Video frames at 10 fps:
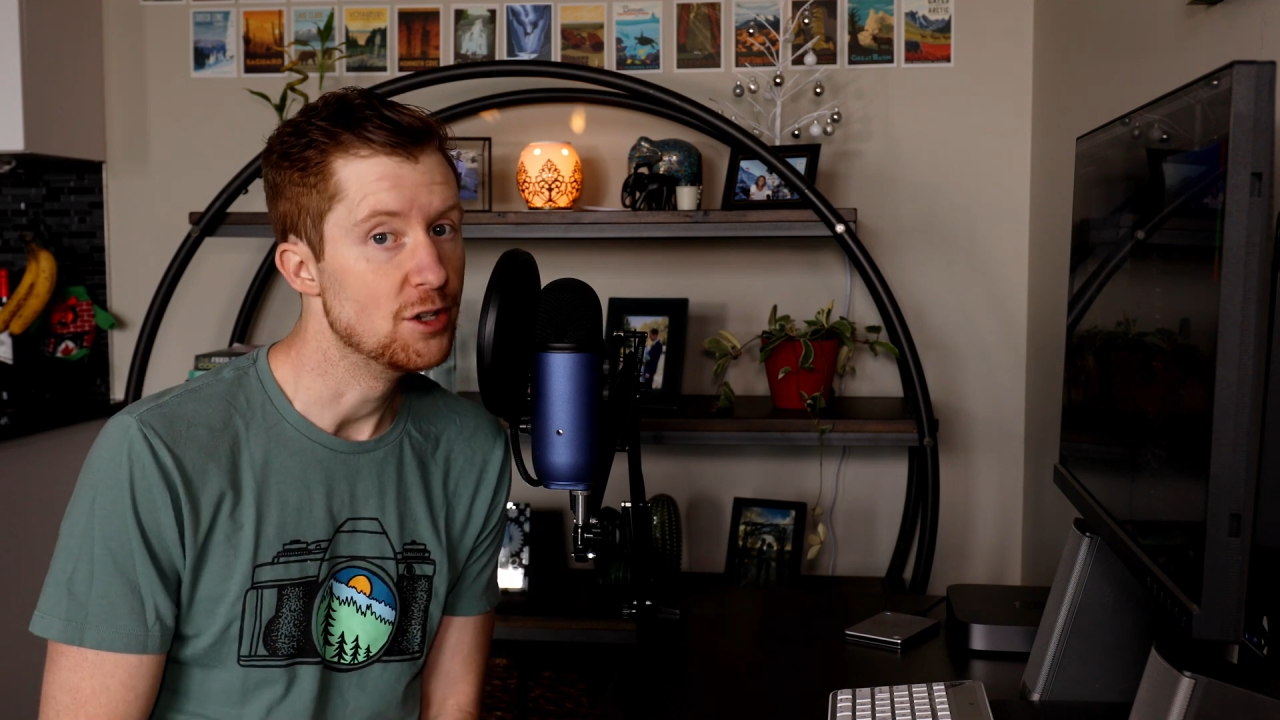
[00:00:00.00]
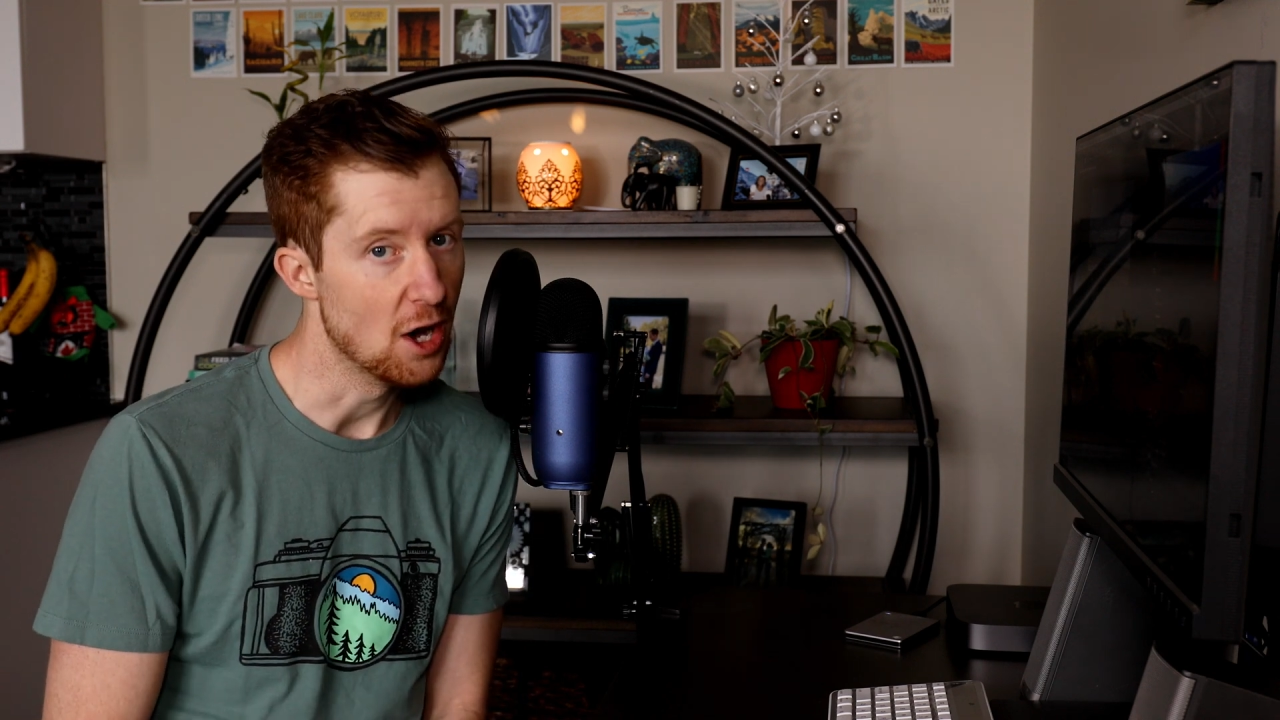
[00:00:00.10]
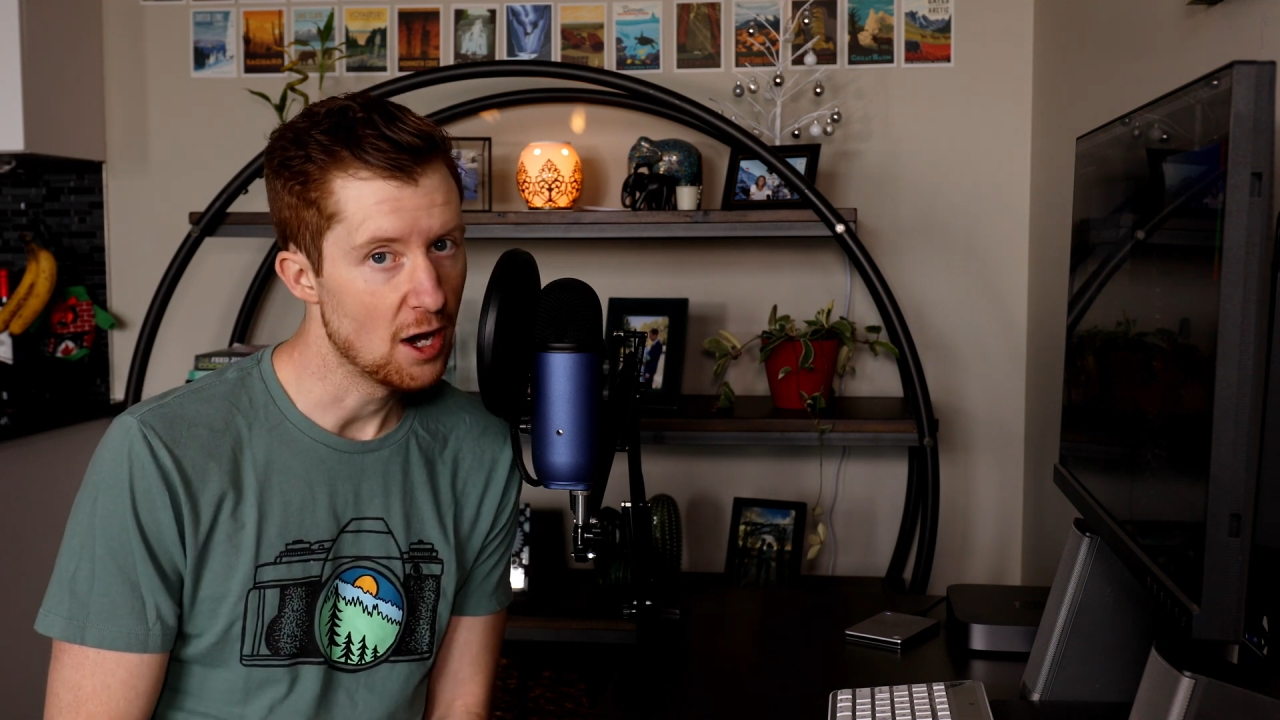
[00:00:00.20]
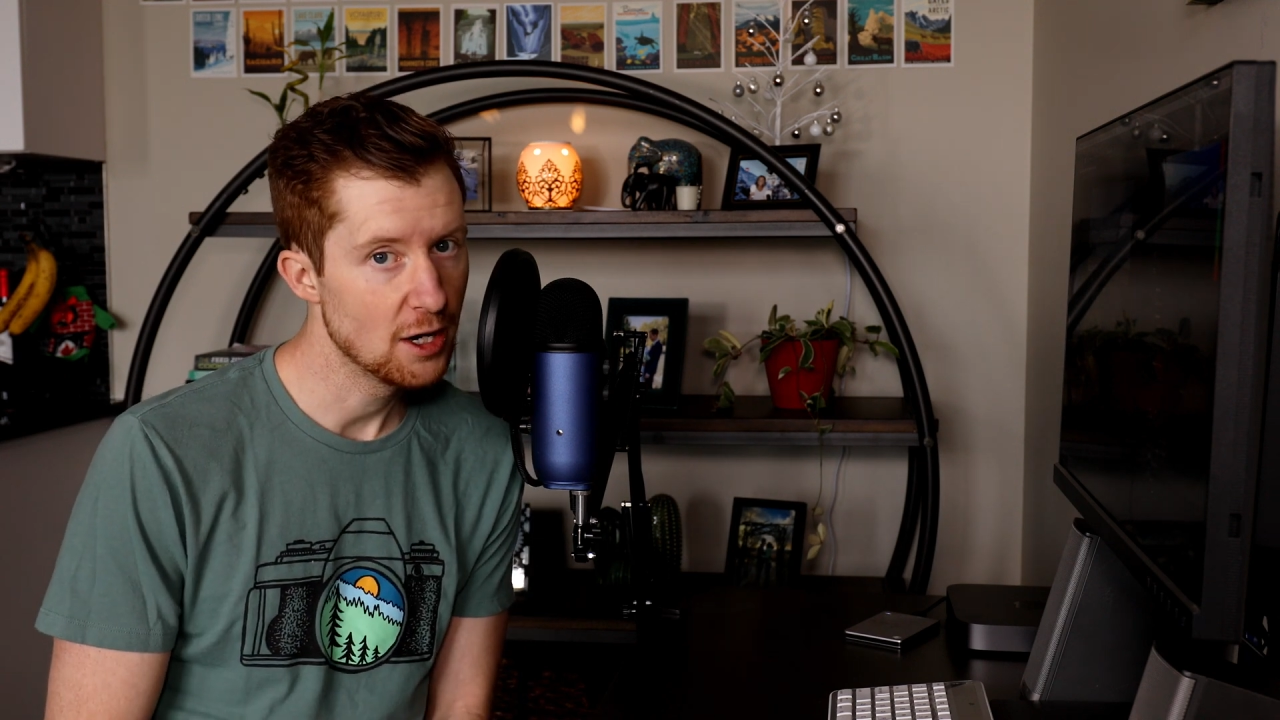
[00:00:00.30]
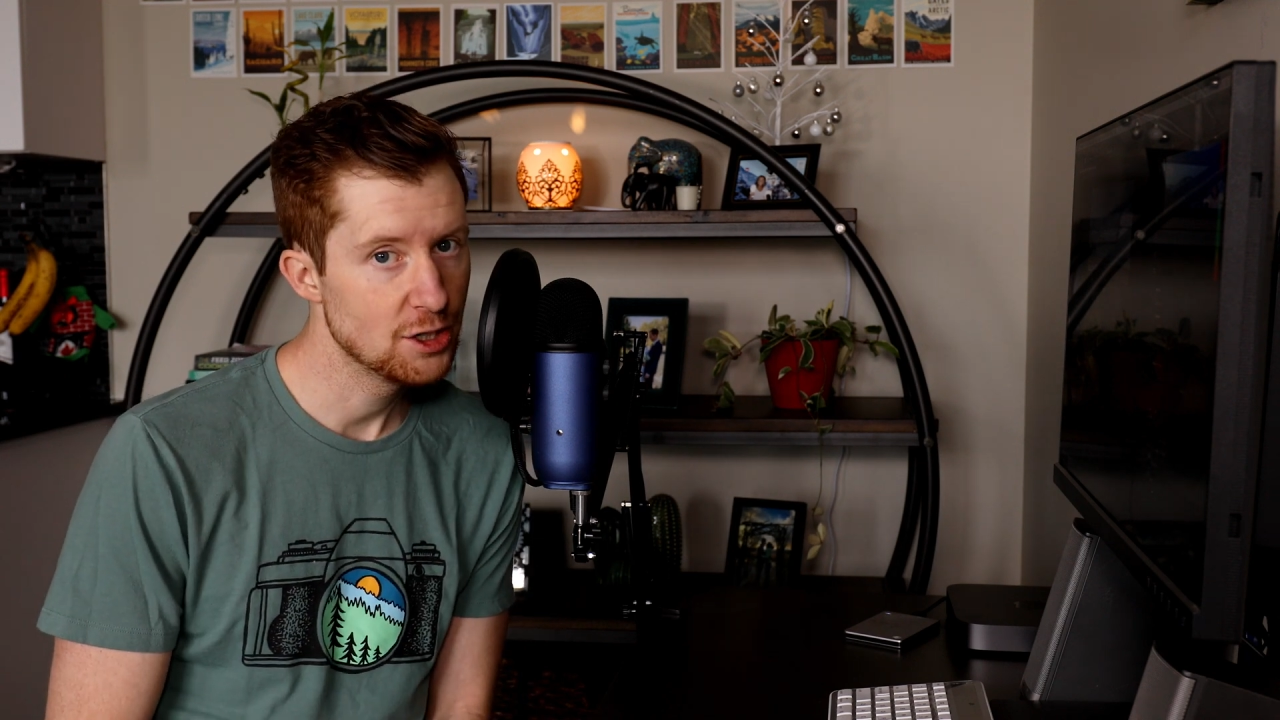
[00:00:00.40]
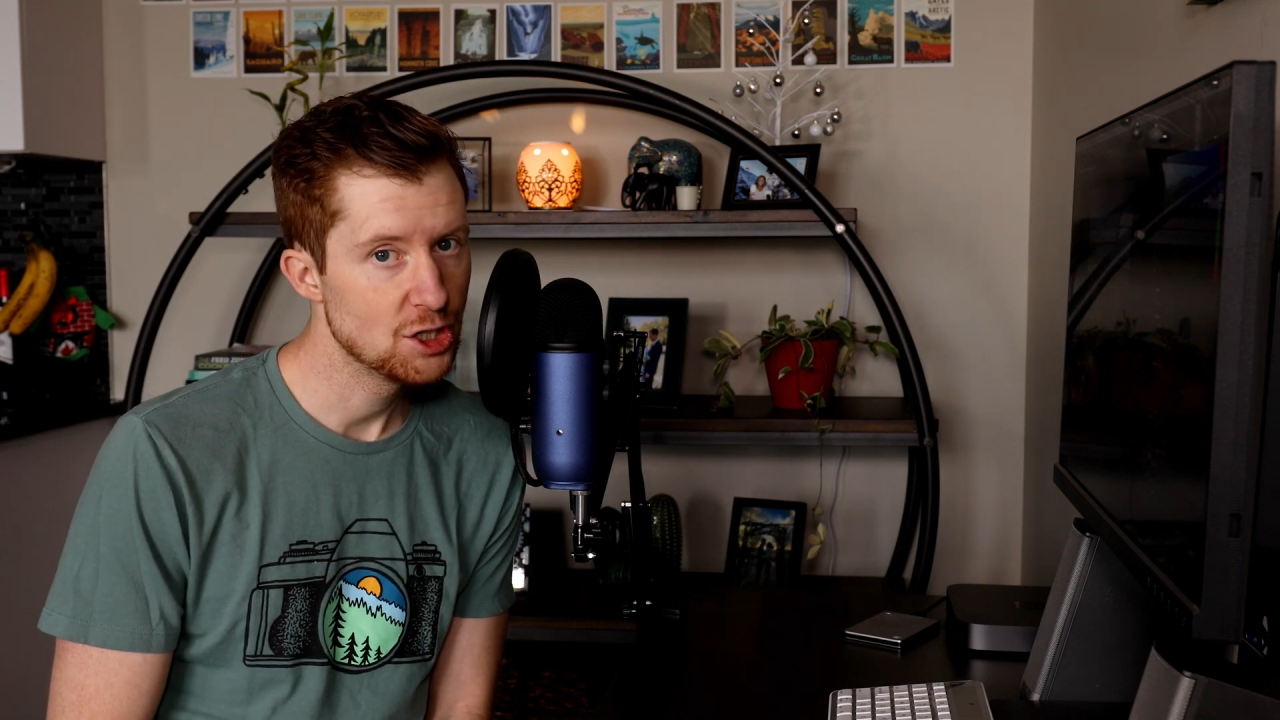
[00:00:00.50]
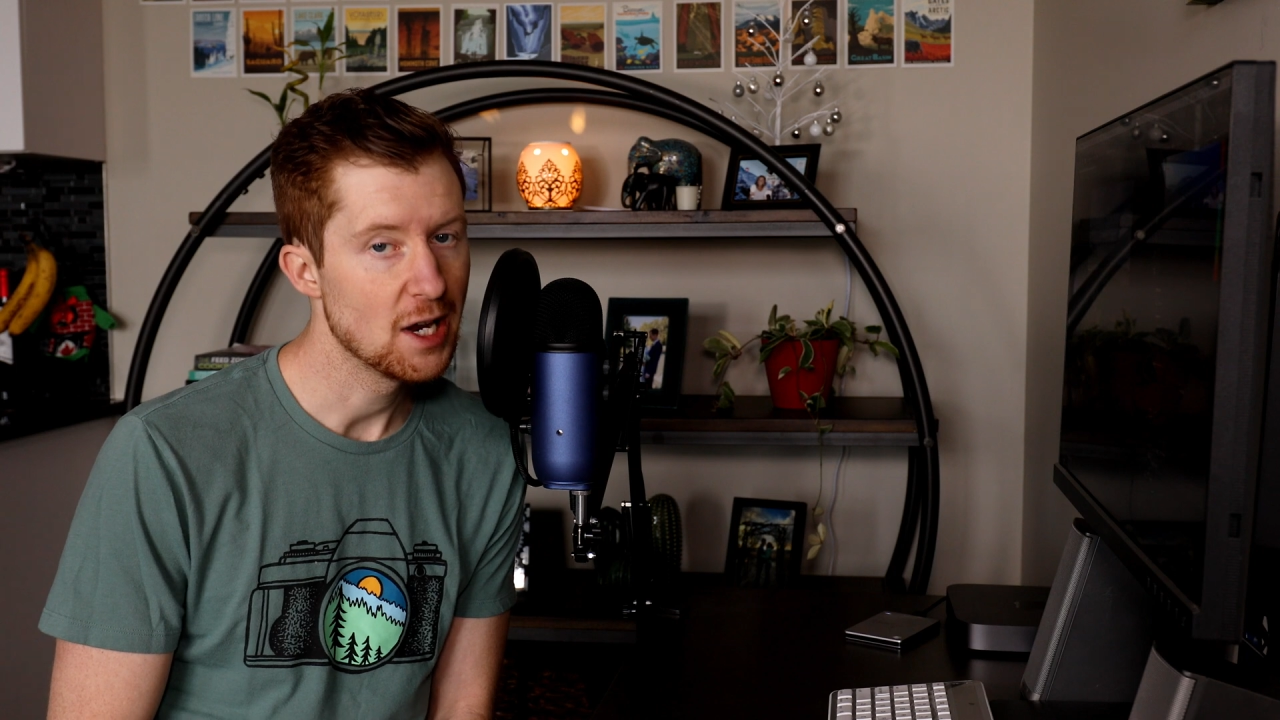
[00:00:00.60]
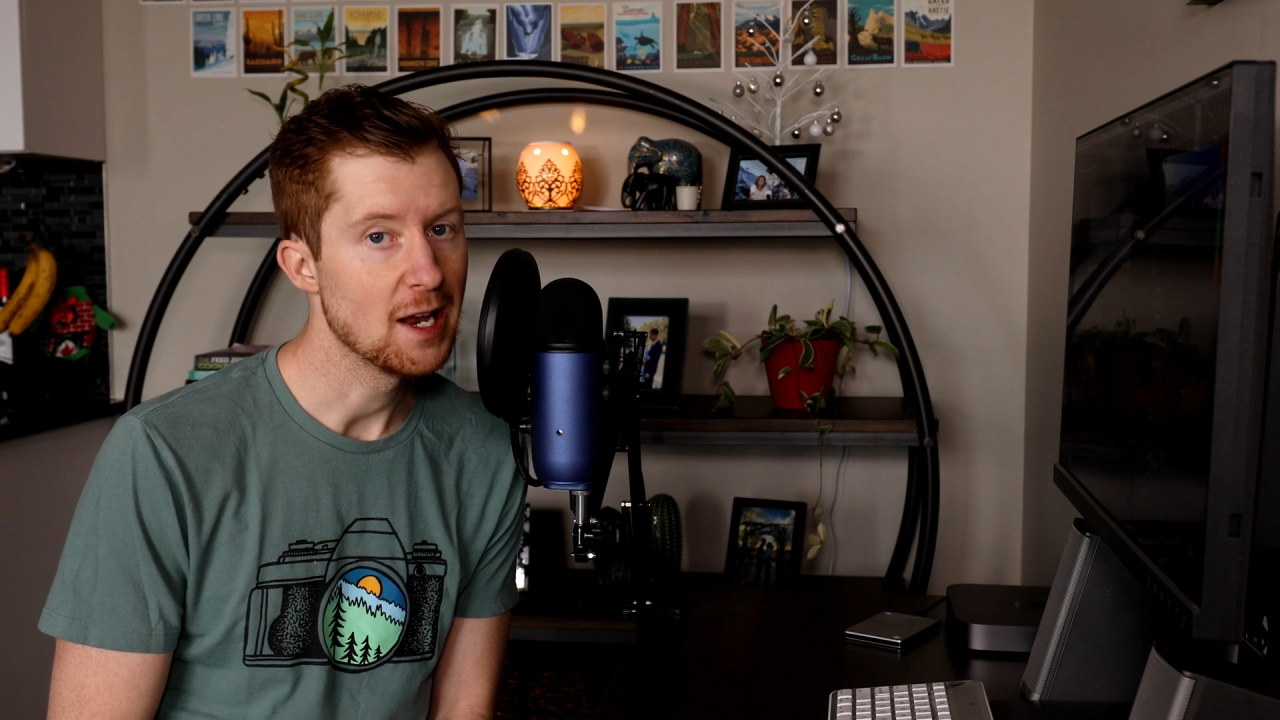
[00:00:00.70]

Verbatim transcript: dodge